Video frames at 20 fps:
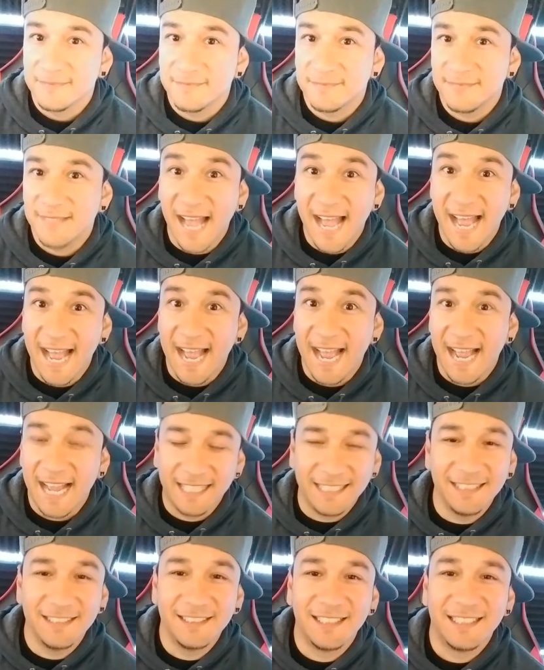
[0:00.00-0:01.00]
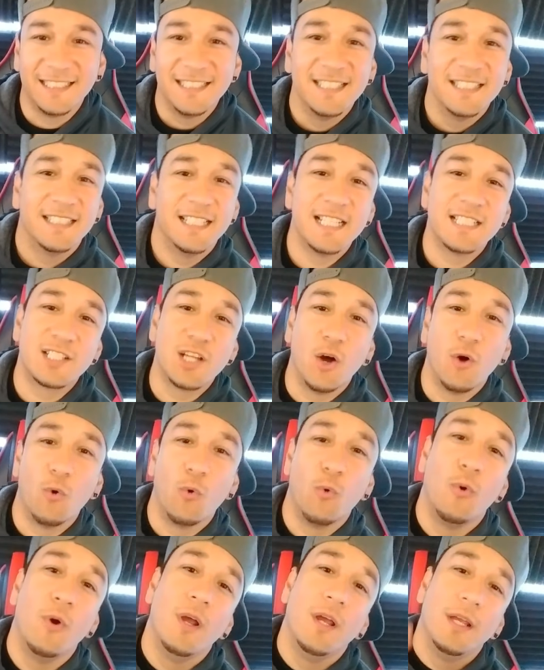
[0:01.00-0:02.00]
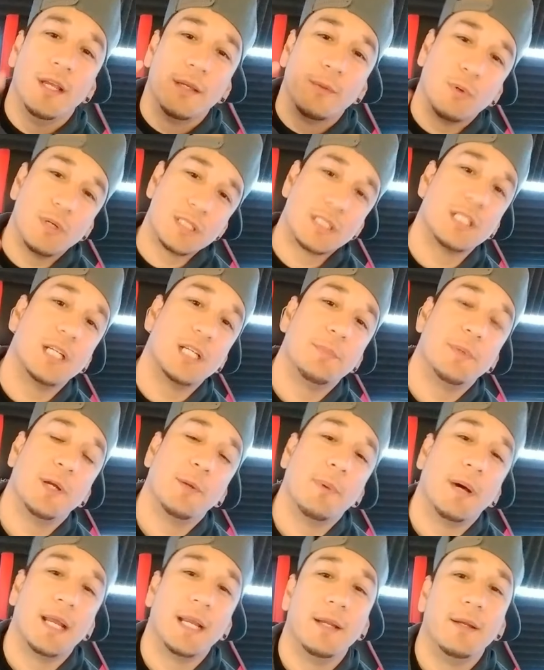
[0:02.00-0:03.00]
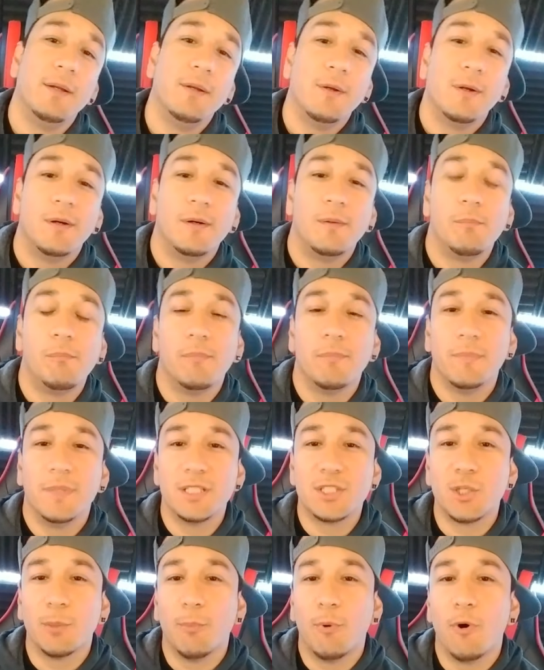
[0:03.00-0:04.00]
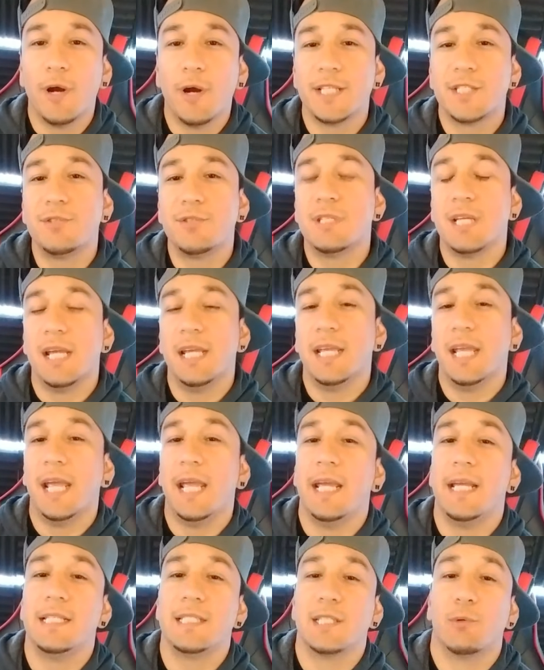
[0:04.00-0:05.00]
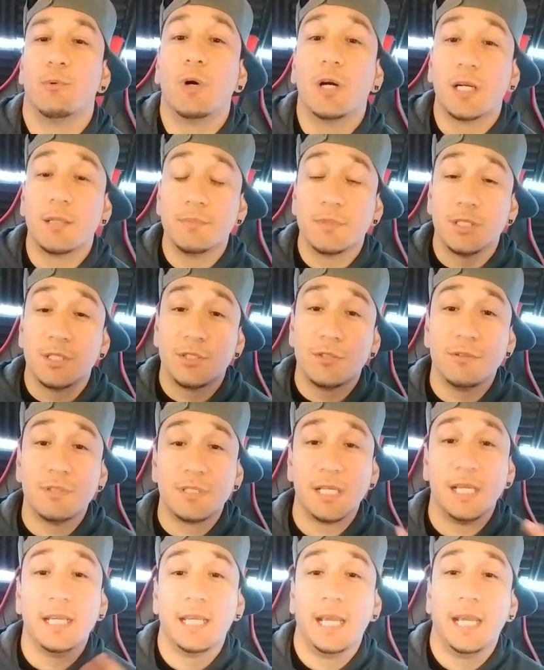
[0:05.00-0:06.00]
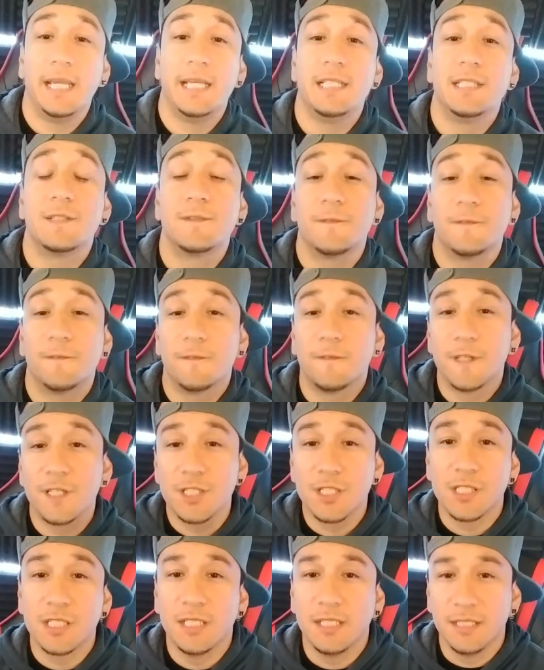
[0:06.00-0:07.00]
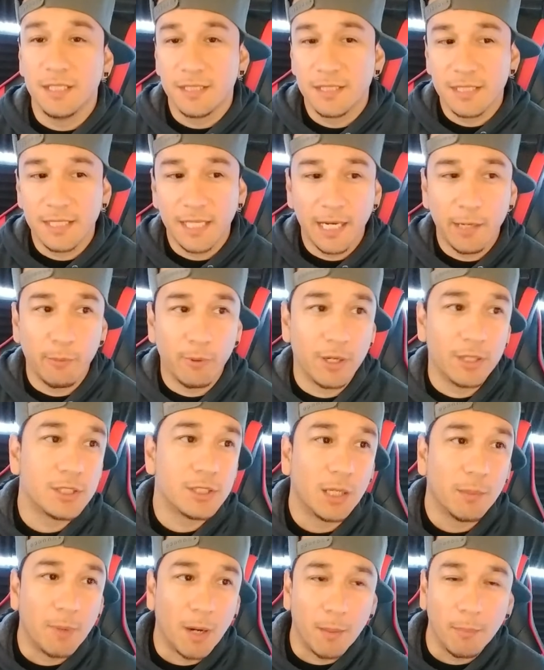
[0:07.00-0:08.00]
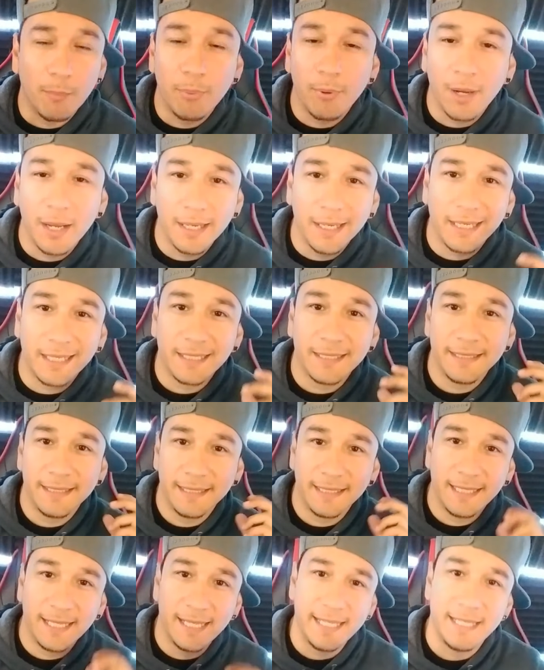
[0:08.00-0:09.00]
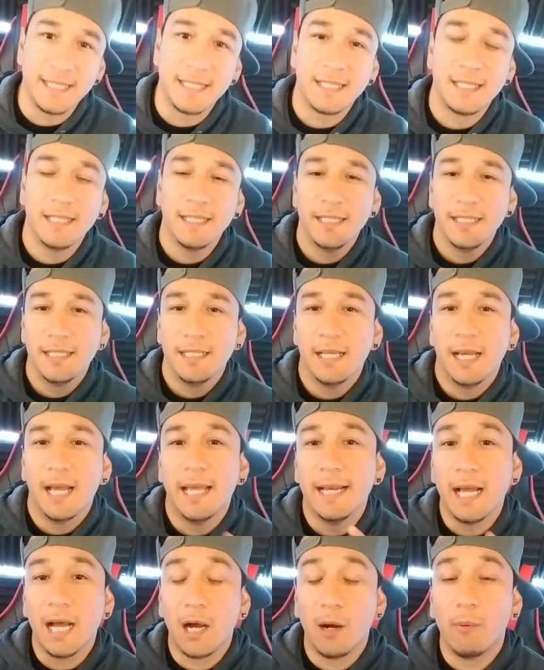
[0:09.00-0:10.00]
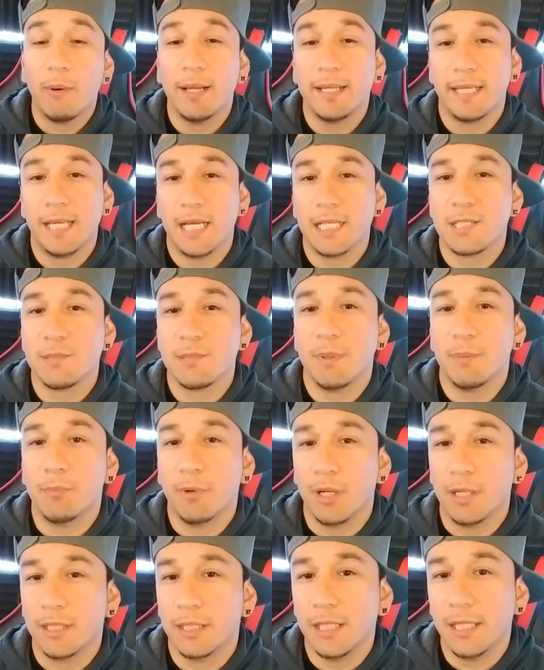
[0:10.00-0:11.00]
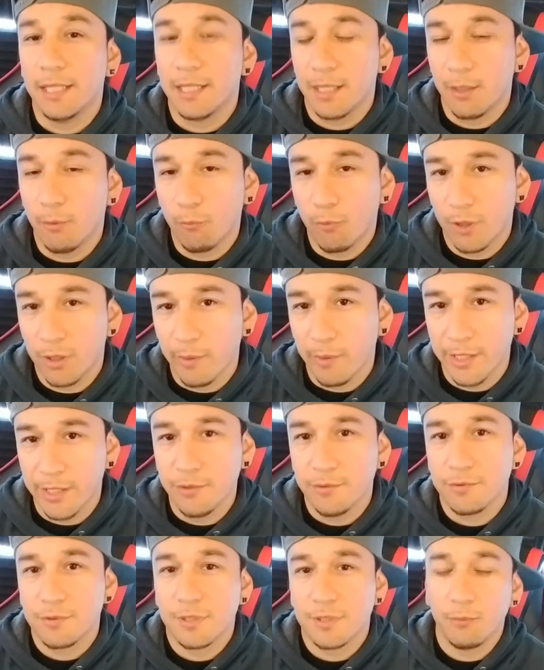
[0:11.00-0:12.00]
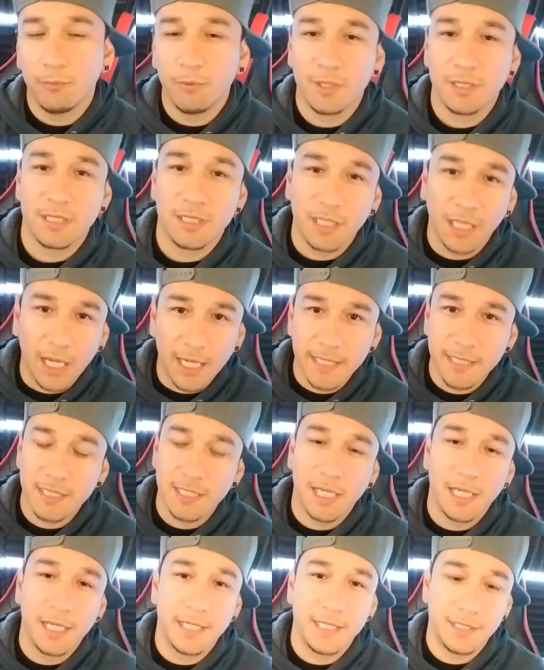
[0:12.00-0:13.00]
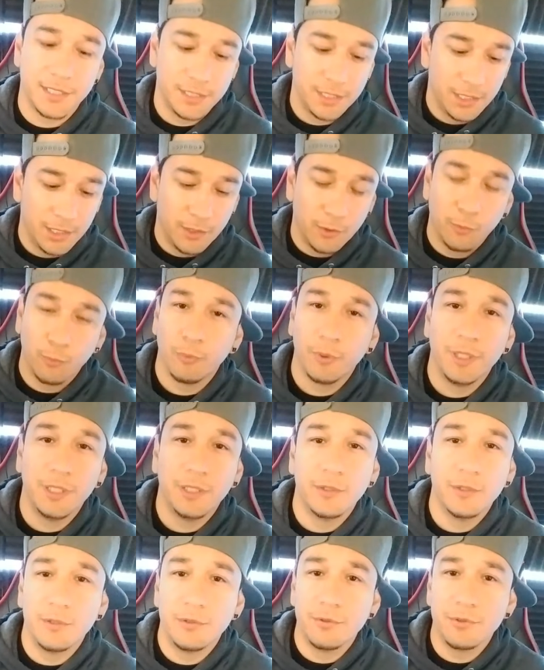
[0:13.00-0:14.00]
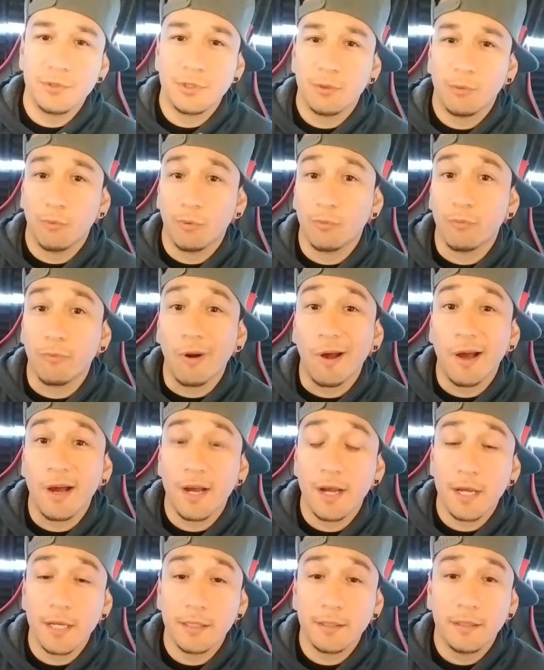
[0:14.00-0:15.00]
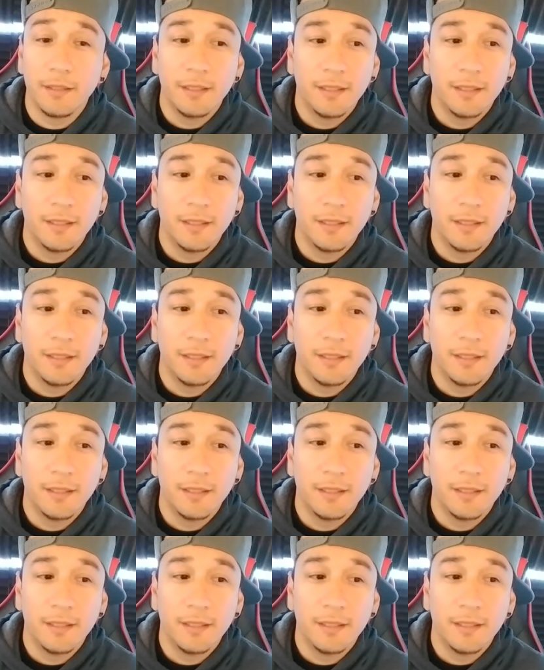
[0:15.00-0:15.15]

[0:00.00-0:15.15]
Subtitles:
Let's go. What's up, everybody? It's your boy 210 Gains, and welcome to 210 Gains Fishing. Today we're going to talk about Brownic Lake and how I catch them at Brownic Lake and what do I use and what's line size, reels, what rod.